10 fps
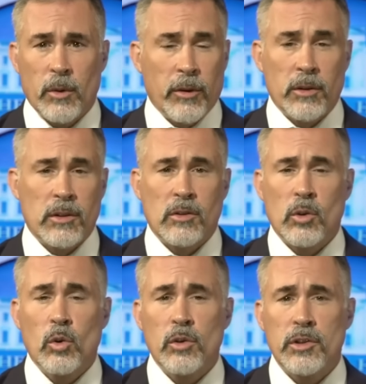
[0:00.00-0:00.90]
Whether it's a
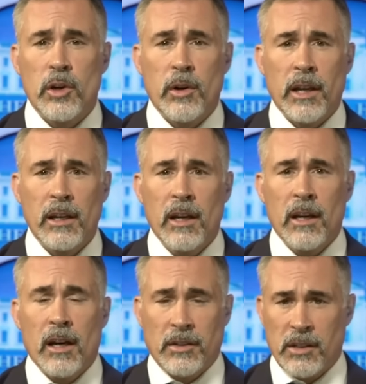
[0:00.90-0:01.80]
school shooting,
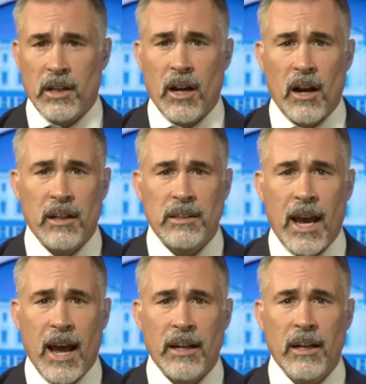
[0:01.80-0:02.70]
a synagogue
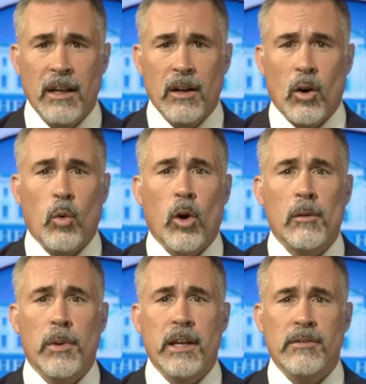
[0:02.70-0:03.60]
attack, or
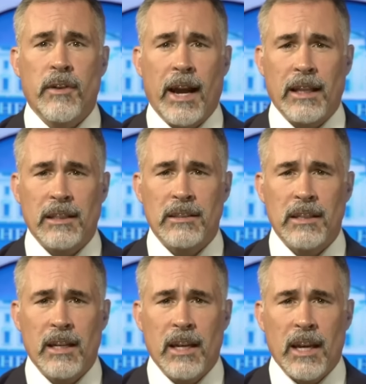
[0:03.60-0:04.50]
workplace
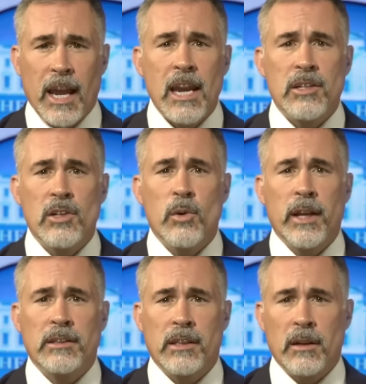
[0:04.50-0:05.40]
violence, each new
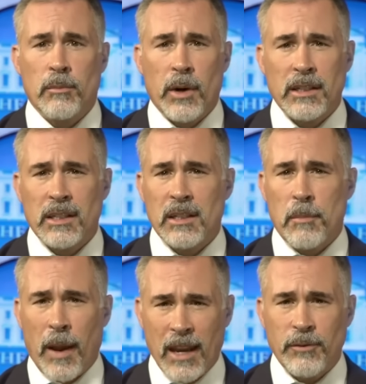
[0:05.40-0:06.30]
incident brings into
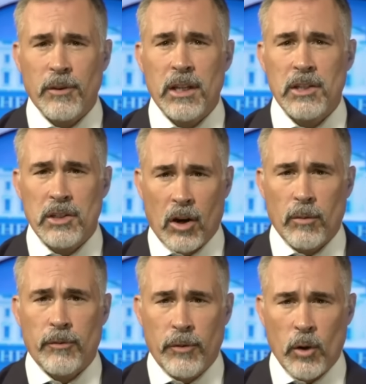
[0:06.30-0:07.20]
painfully
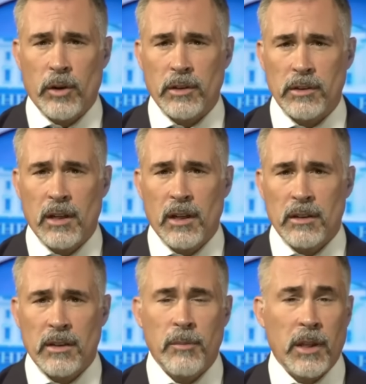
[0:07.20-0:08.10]
sharp focus
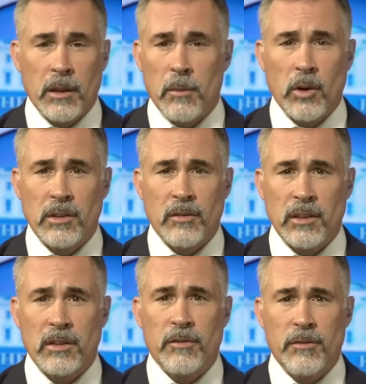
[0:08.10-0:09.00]
something that most of
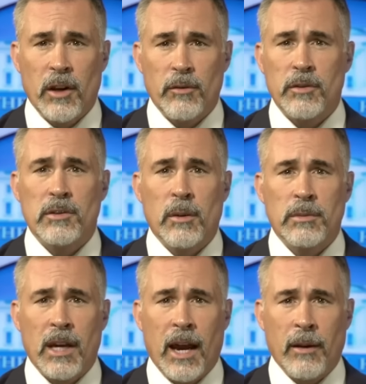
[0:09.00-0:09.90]
us have felt for
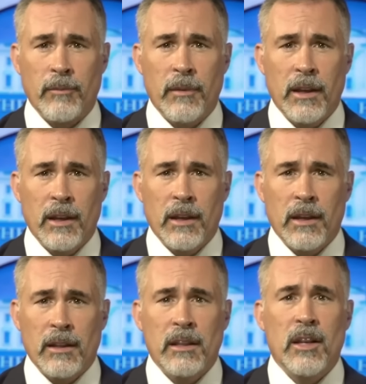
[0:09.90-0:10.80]
some time,
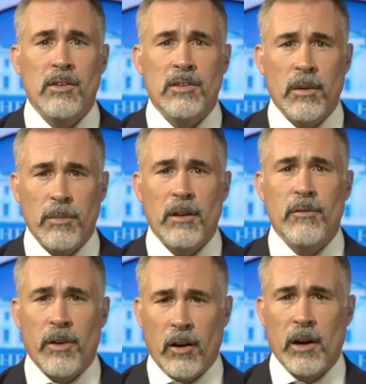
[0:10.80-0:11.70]
that there's
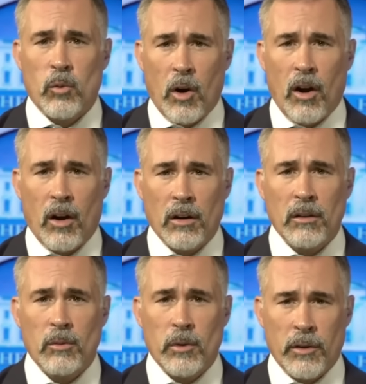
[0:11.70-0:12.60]
something very
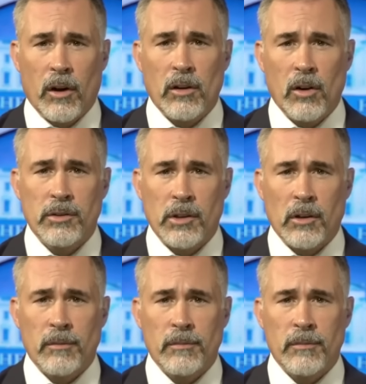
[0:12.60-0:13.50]
wrong with our culture.